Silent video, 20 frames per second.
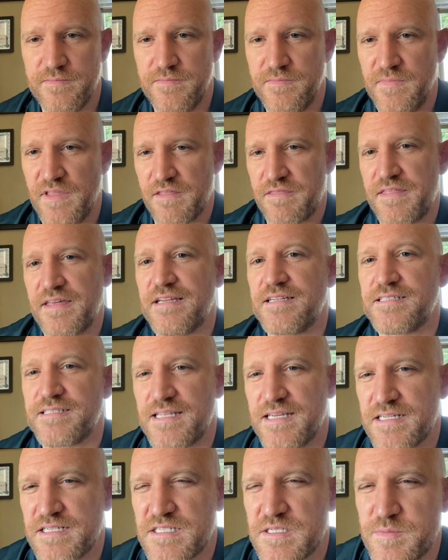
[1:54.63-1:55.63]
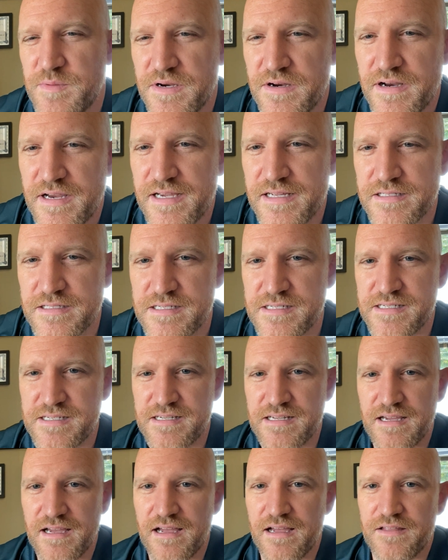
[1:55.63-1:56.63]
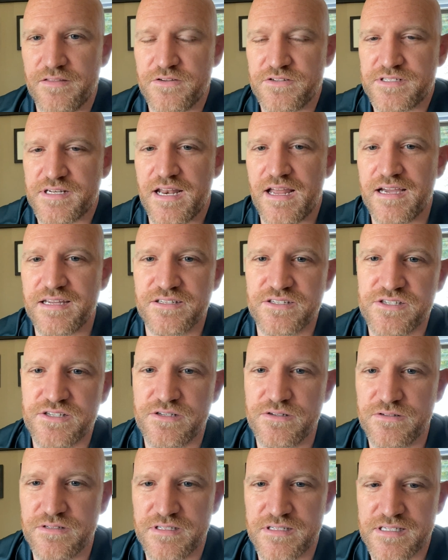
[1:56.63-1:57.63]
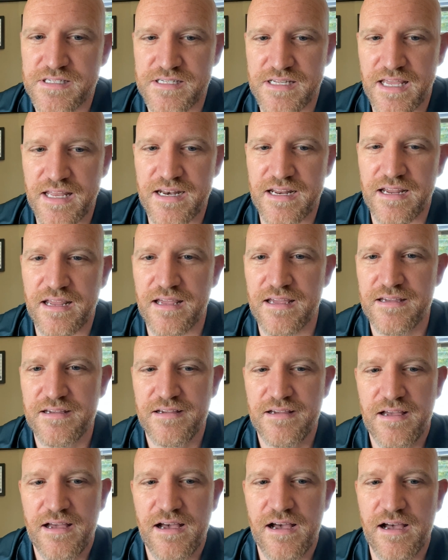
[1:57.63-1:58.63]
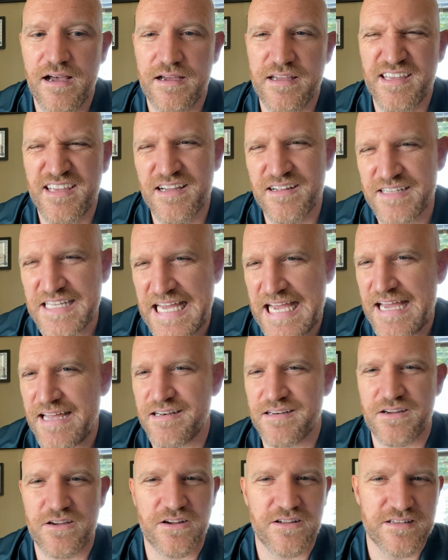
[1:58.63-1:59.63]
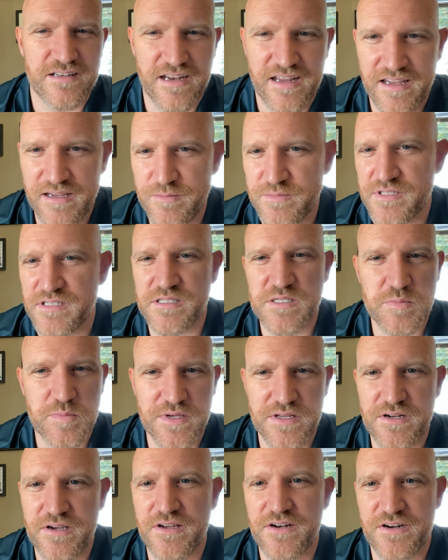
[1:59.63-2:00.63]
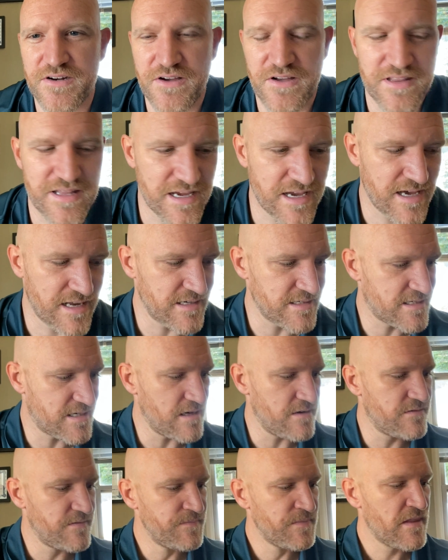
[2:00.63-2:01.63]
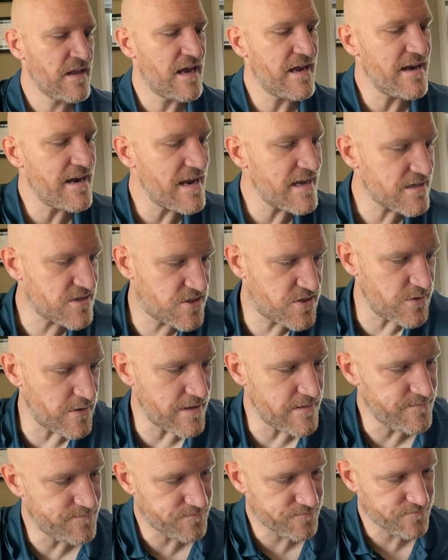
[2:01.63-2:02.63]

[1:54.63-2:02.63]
the things they experienced, those 9 students getting yelled at and called names and spit on and all that kind of stuff. And next to it,